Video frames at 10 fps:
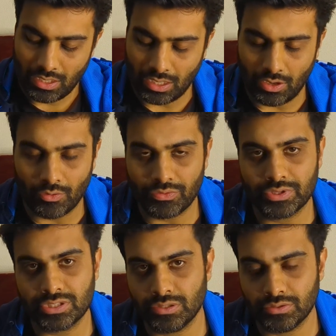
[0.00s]
of
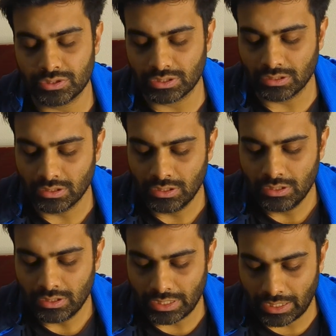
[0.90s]
the solution.
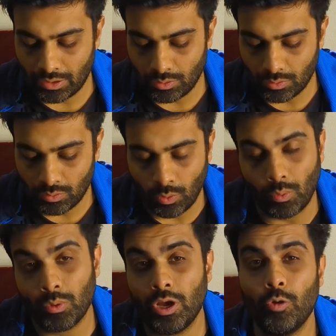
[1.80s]
Now,
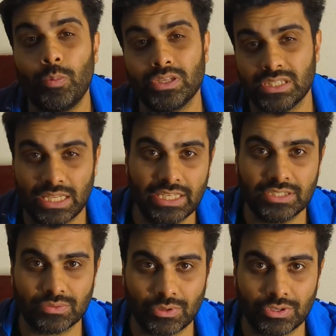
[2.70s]
what will help us
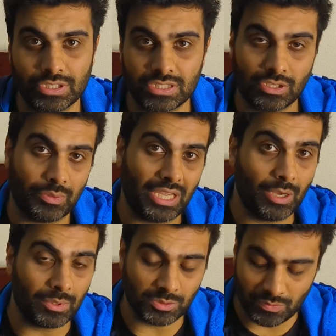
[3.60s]
later on is knowing
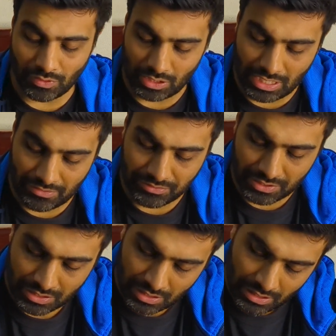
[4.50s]
how much we've got
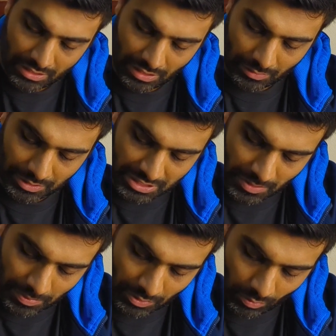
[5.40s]
left. Now, in a
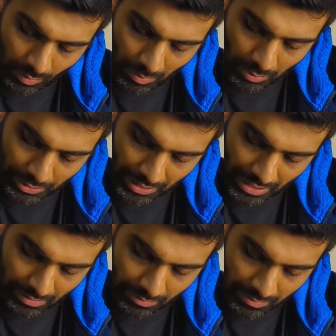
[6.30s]
typical
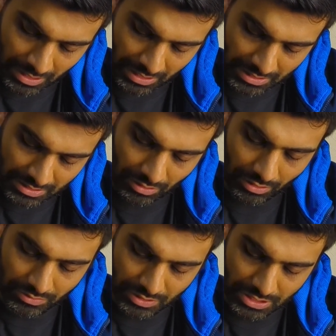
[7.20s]
1.8 milliliter
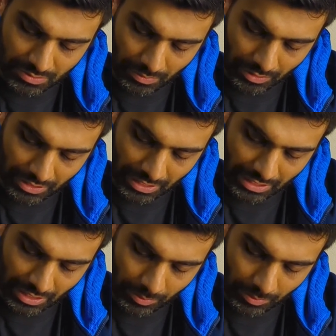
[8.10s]
cartridge, we're going to end